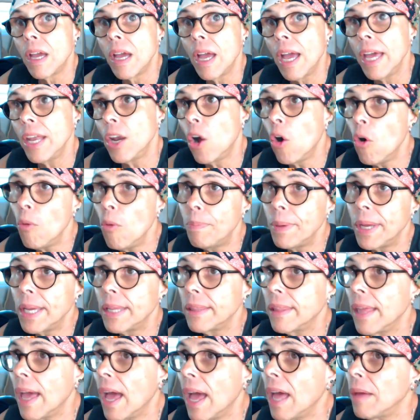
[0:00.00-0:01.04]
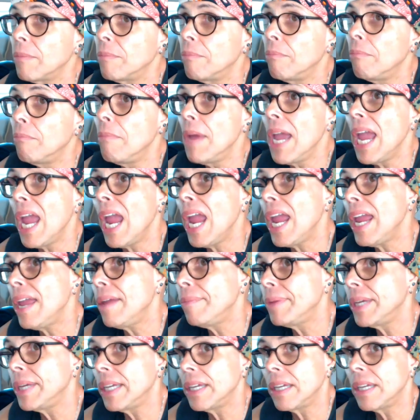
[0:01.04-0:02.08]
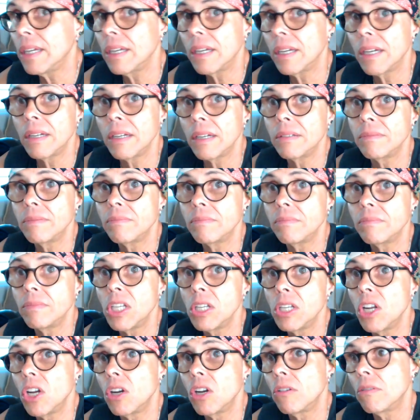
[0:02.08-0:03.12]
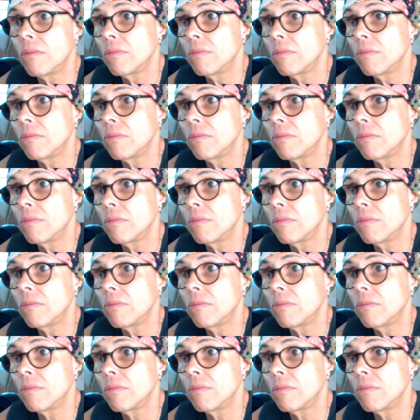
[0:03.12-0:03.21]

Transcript: and hoping that maybe, you know,